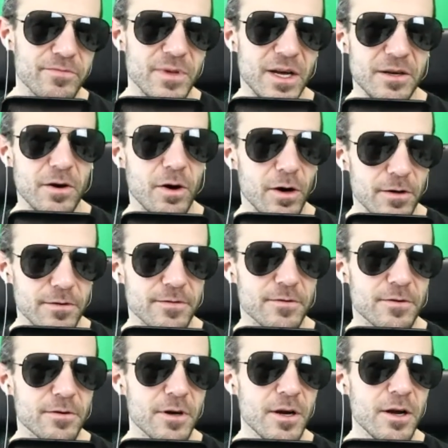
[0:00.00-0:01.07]
an
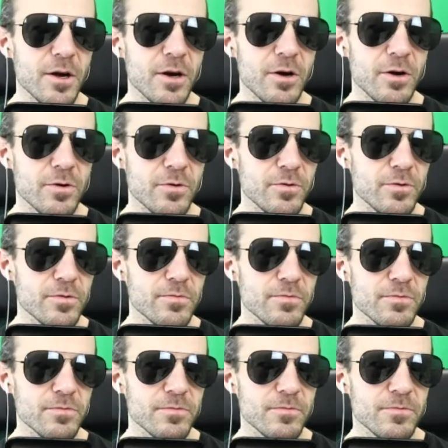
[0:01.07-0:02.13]
author
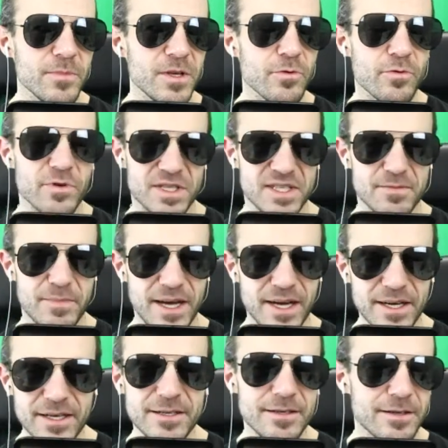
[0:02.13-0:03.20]
whom you
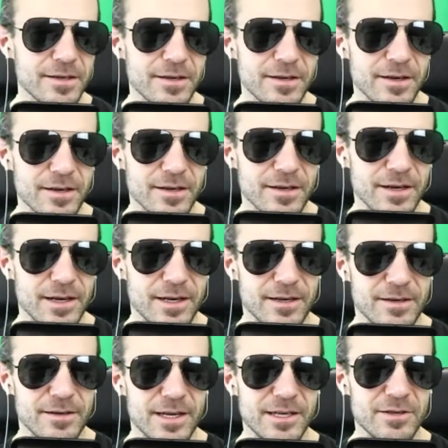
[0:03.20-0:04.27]
respect
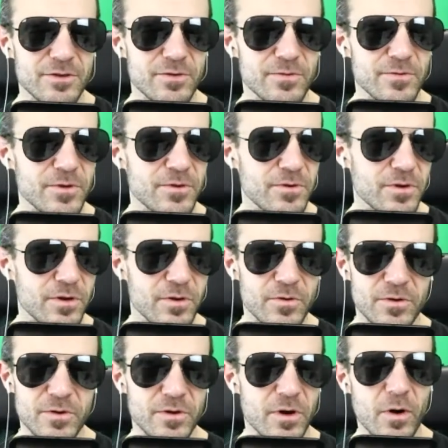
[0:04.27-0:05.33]
and who
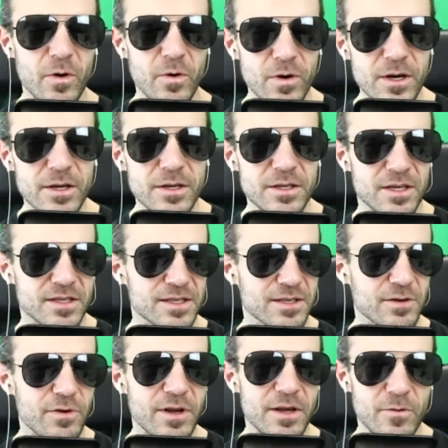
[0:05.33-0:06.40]
you know does
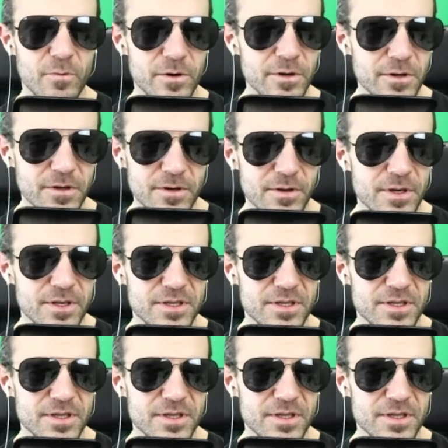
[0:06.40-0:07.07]
great work.